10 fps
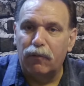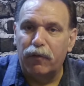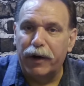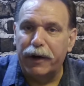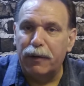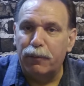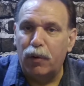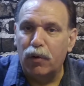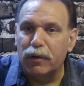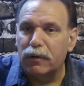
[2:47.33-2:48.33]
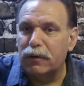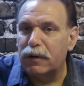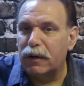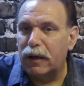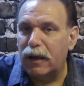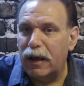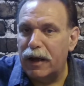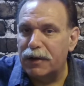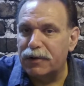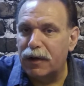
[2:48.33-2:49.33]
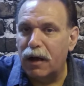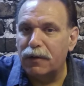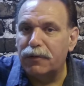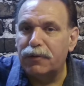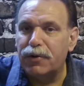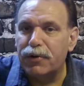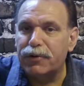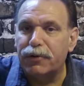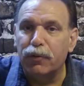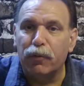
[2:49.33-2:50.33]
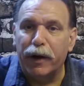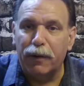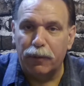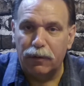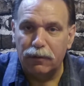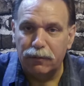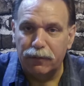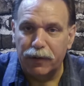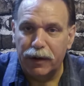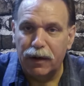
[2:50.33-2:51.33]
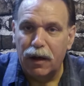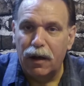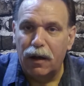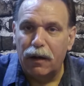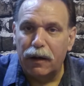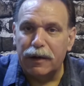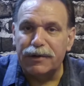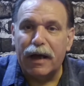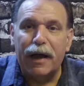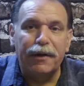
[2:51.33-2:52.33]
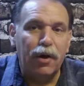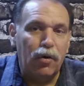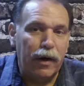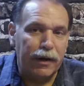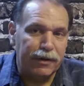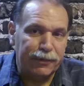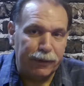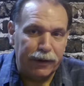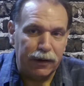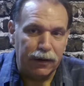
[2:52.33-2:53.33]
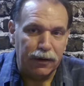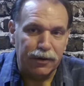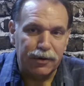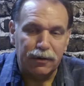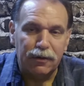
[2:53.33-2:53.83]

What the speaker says: very important to the class, not just to ramble, because I know how to speak English.